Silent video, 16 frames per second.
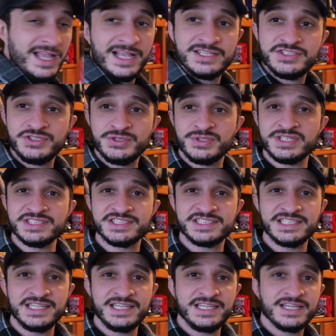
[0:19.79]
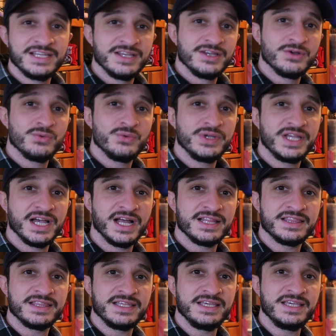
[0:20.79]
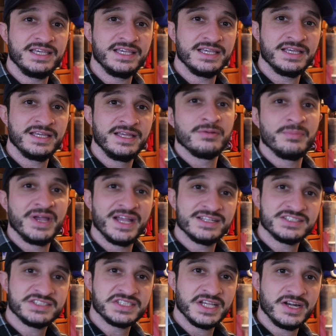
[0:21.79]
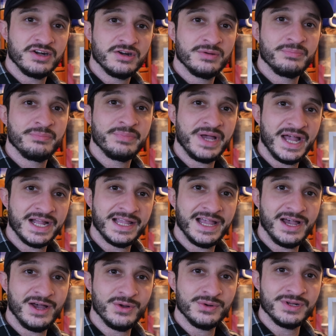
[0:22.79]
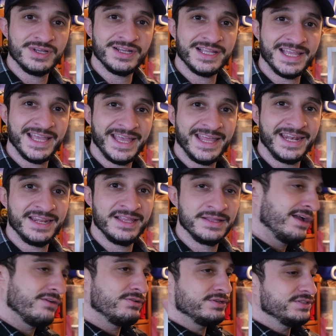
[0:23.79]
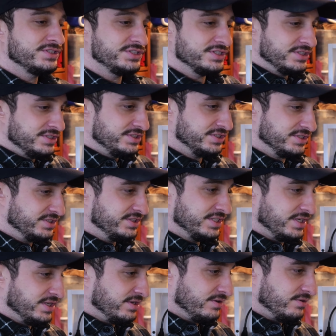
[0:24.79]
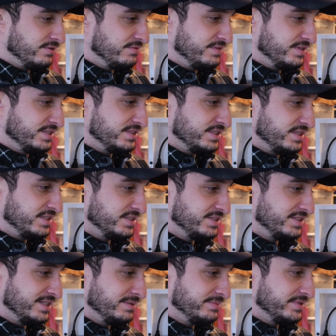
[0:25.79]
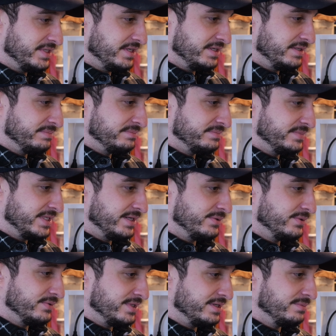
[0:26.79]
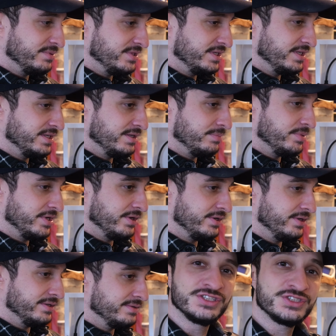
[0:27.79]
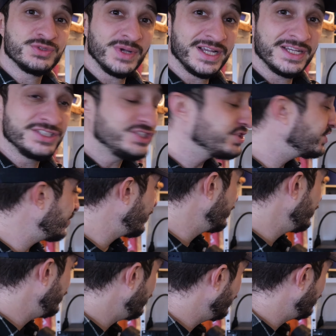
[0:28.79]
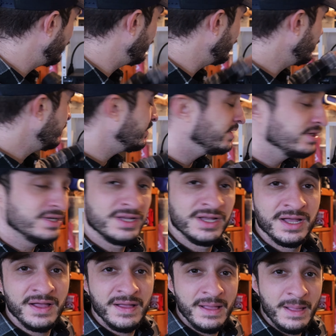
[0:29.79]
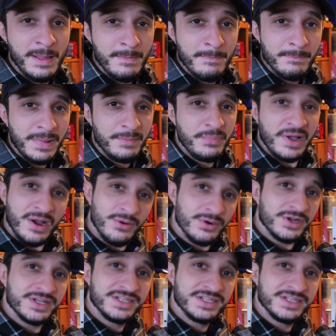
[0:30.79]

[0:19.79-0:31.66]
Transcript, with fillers: as you can see, we got the command center back out again. I really should have just done all of this at the same time now that I'm thinking about it. Just so I can show you my power